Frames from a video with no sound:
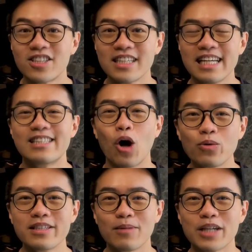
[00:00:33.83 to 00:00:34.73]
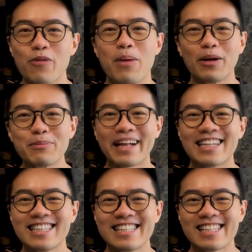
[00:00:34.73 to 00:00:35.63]
the companies that's driving the
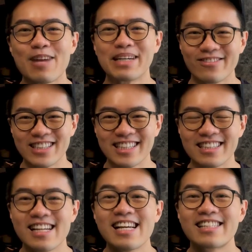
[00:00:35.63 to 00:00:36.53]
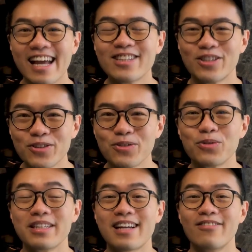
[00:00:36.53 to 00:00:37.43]
genomics revolution, one
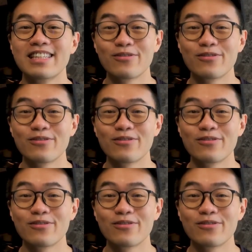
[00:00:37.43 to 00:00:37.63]
video at a